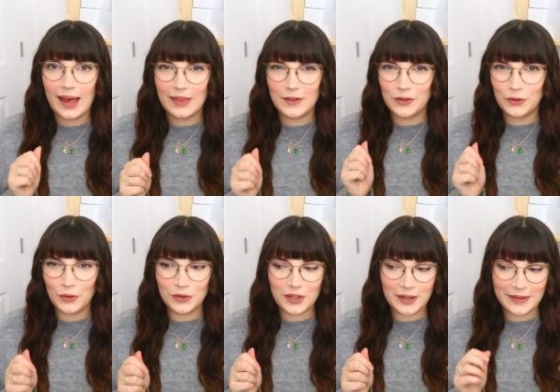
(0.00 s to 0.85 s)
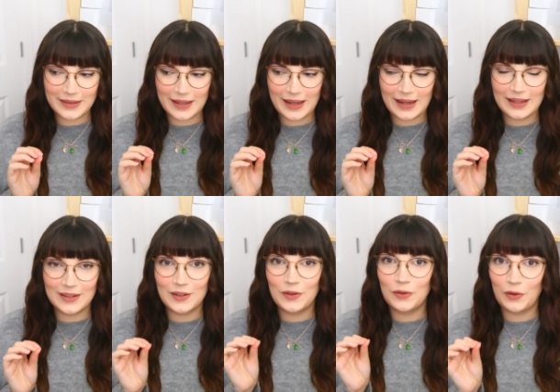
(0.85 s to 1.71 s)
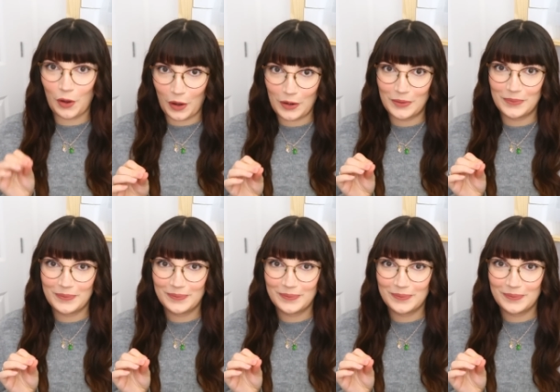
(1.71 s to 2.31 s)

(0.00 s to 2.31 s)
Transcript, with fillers: And the short answer is no.